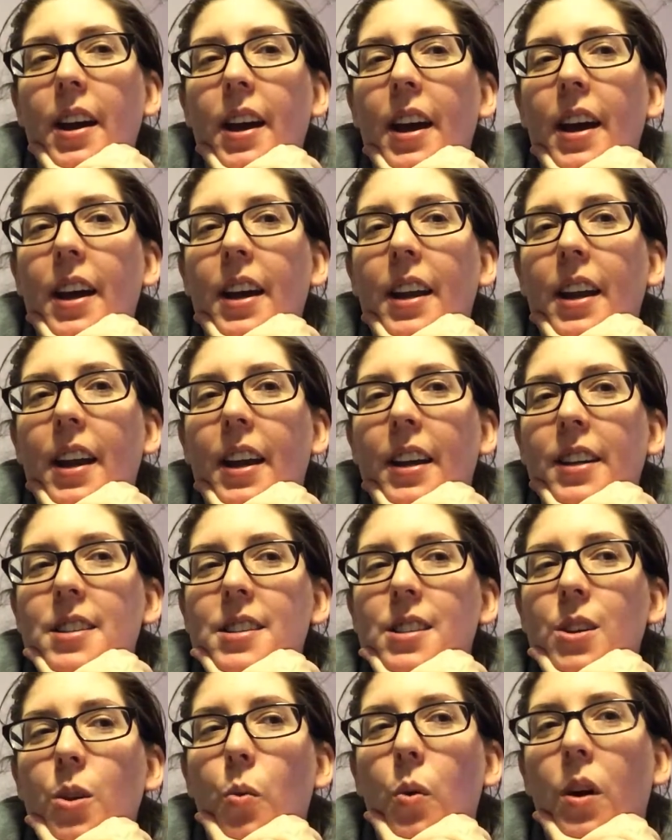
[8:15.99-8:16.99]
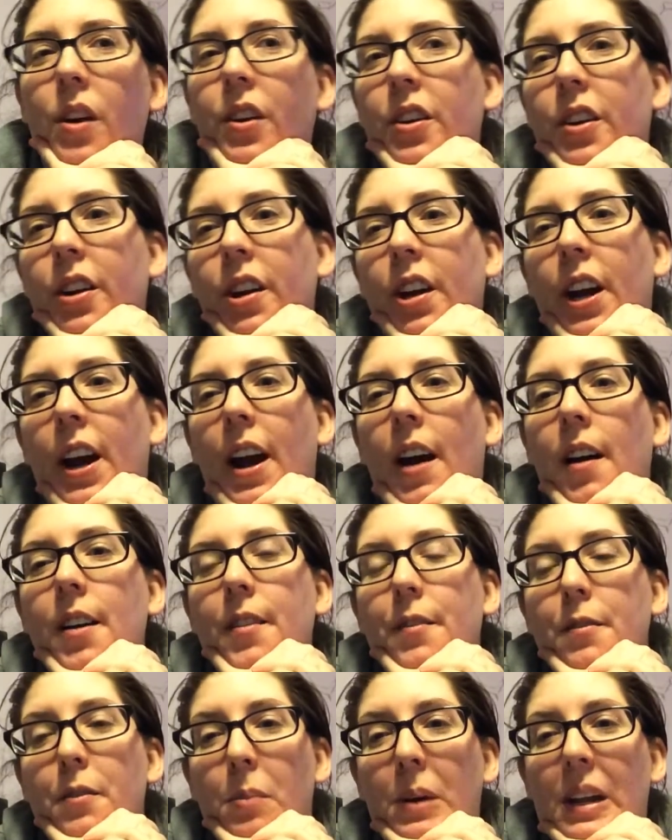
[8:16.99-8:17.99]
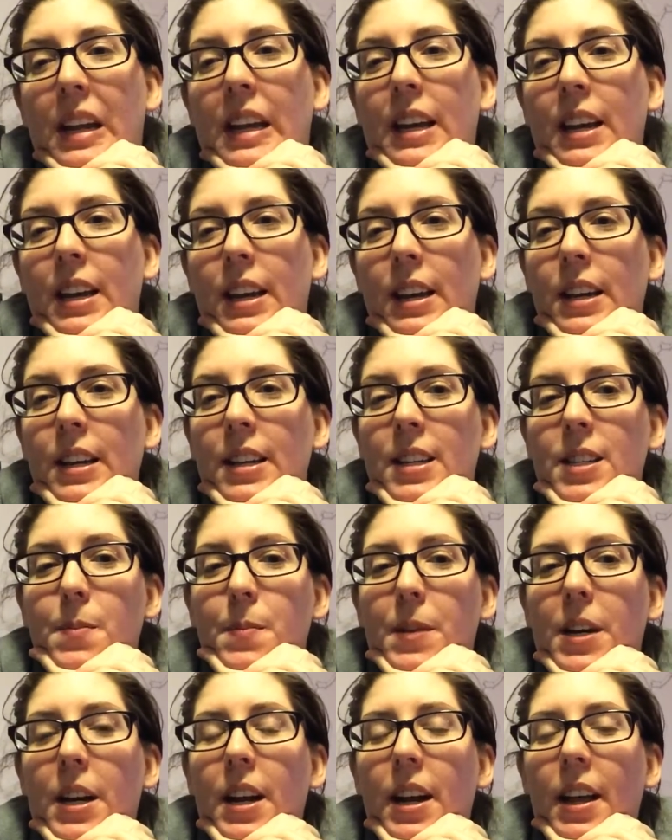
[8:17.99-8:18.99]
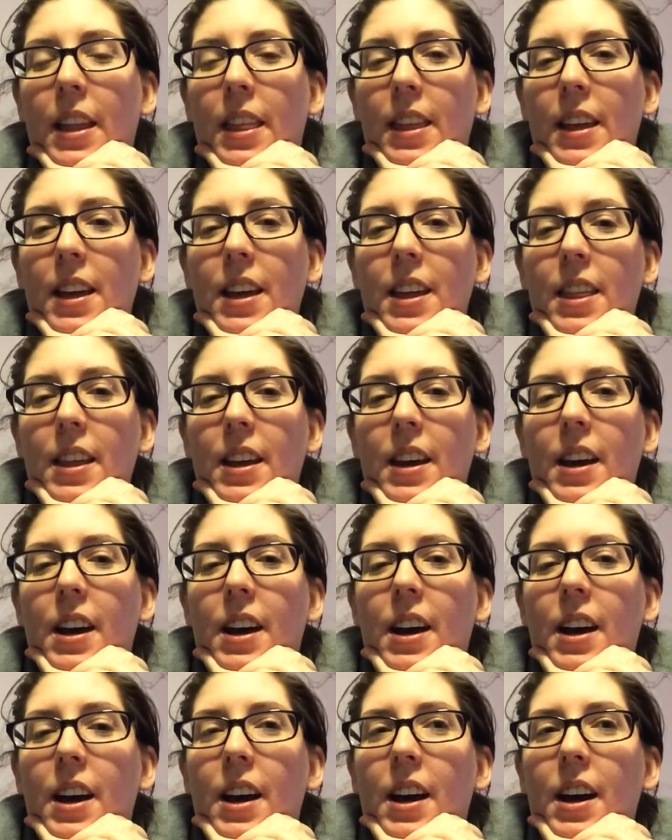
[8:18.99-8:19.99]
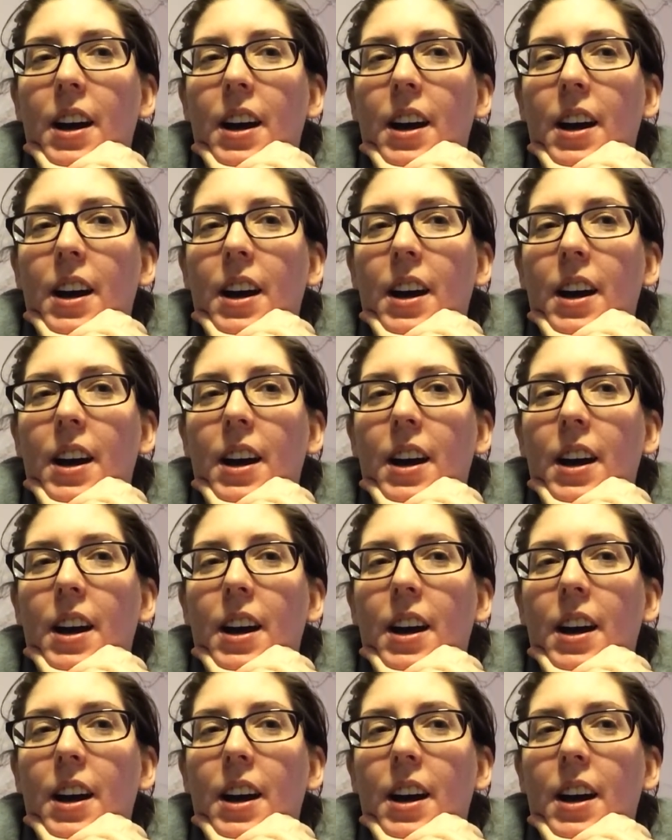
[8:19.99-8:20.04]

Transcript: and I still wonder how everybody is, but I think that